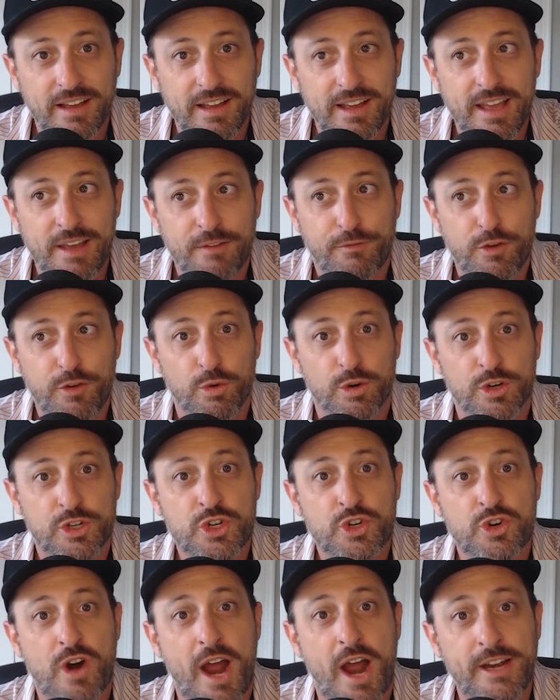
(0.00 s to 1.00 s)
If you were
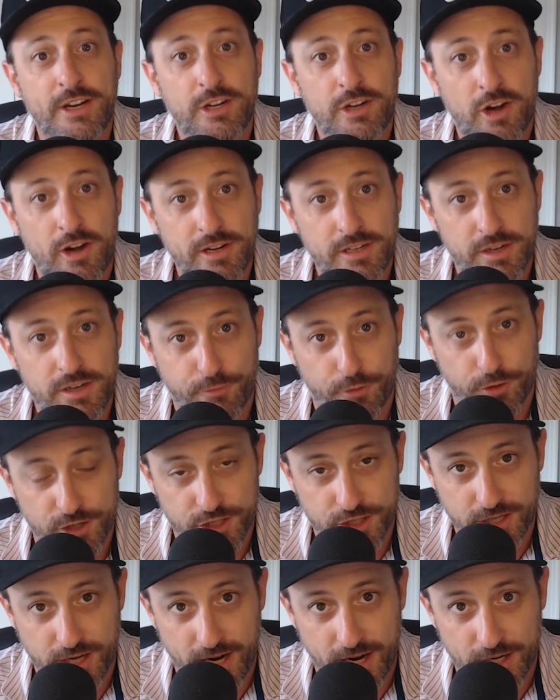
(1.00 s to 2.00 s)
trying to create
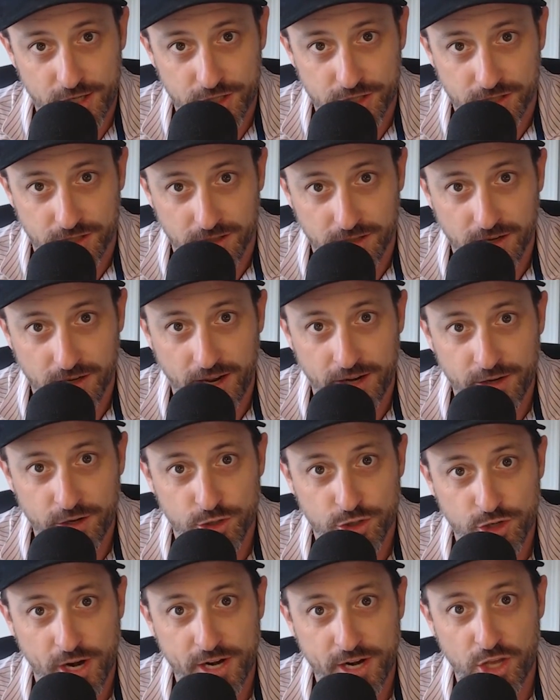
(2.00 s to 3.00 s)
differentiation and you're
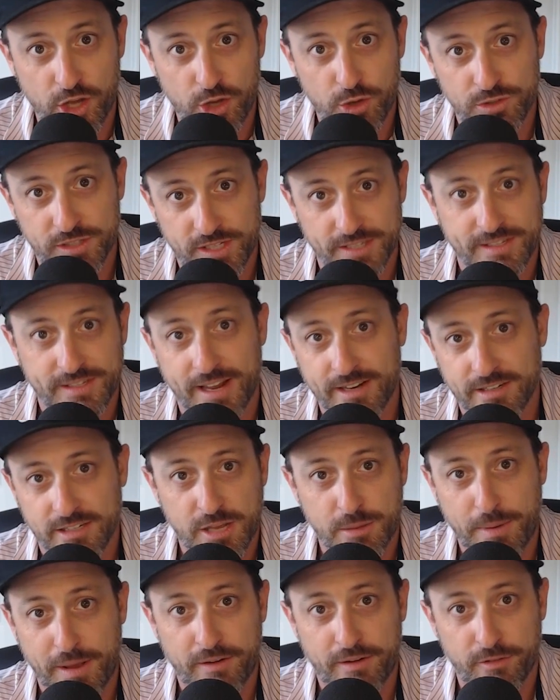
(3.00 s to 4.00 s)
trying to use design as a
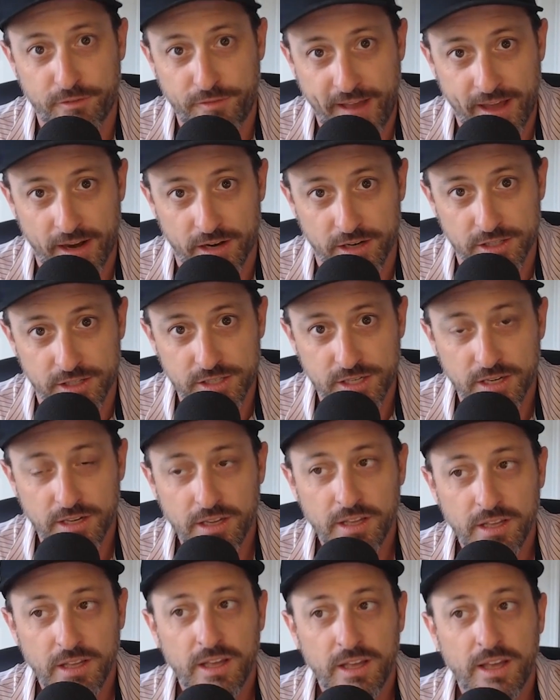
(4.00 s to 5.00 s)
competitive advantage,
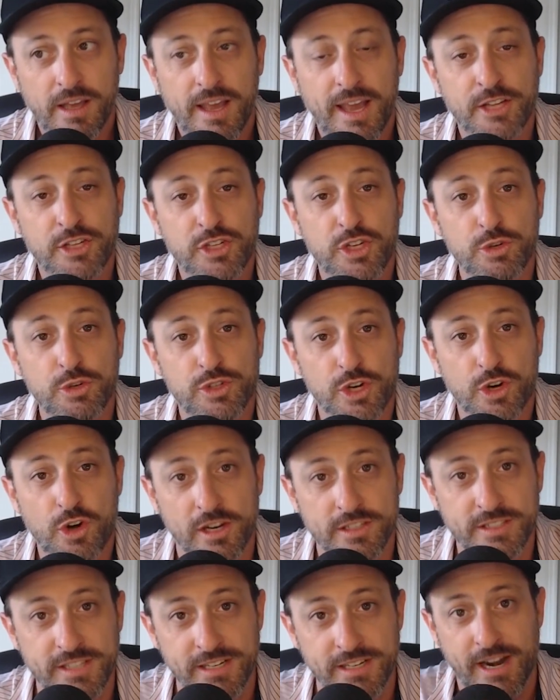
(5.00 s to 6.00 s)
it's used
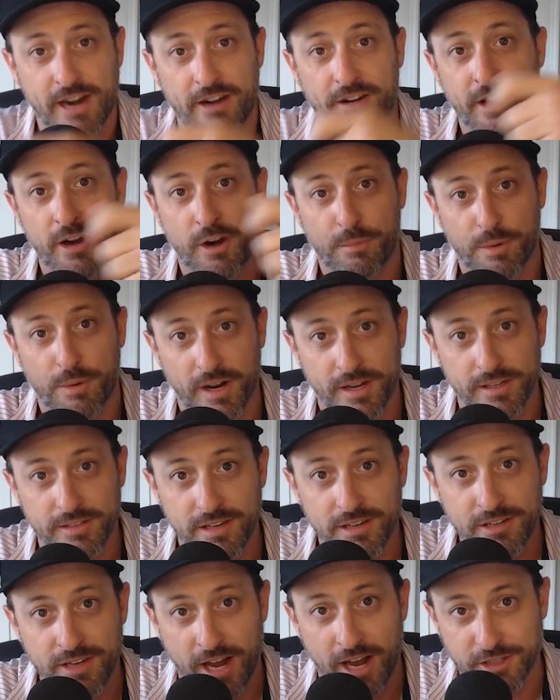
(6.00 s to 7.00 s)
across the entire enterprise,
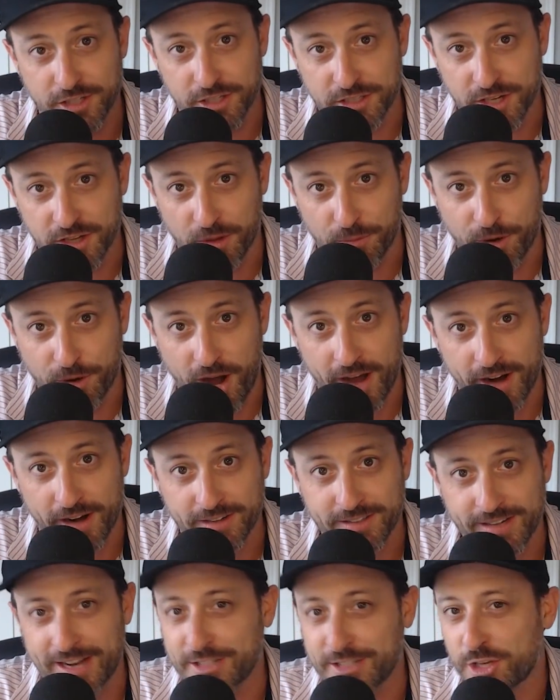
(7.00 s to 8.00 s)
not just in the
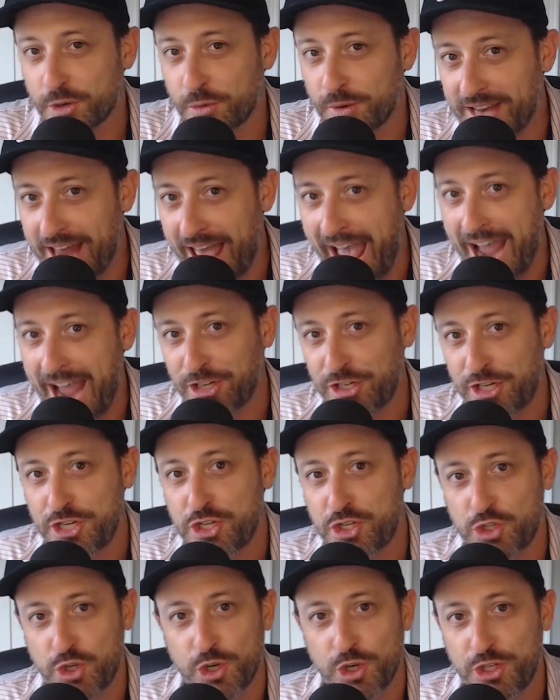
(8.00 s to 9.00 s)
product. And so it actually
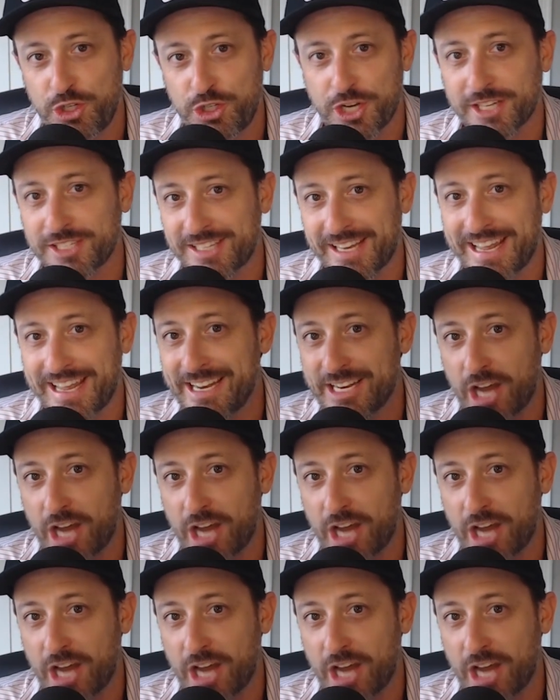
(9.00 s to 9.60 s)
should just end